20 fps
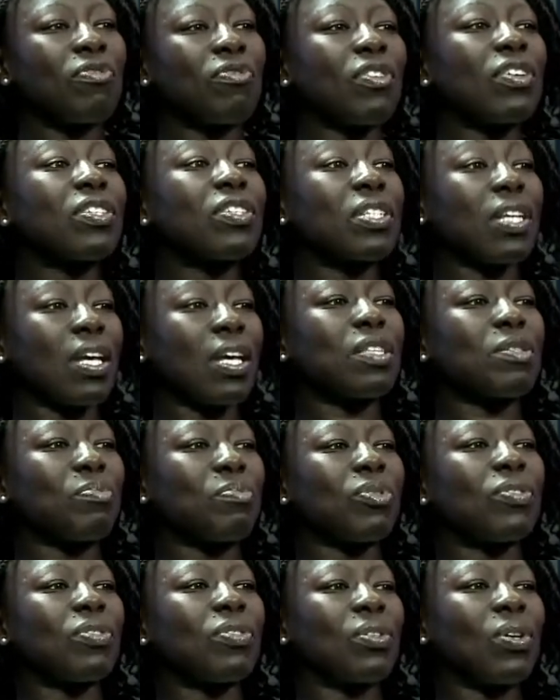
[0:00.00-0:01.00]
first
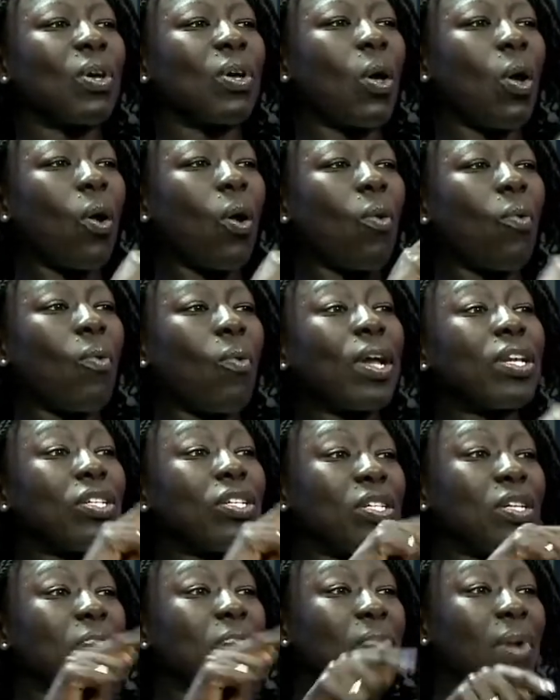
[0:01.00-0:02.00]
husband
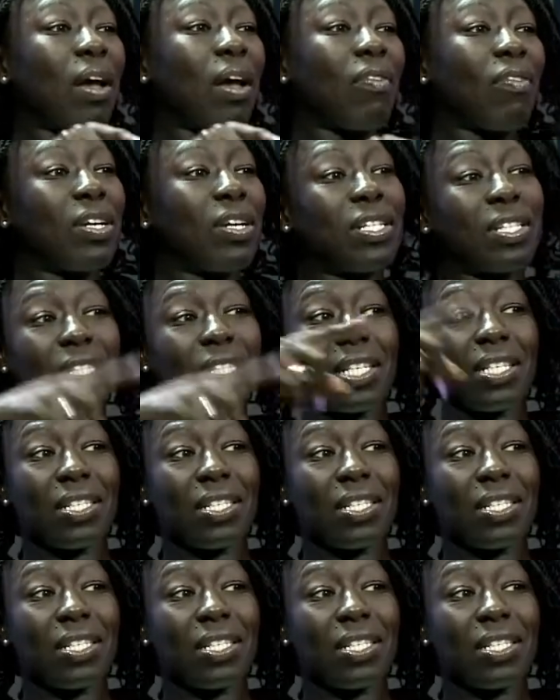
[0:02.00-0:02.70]
when she married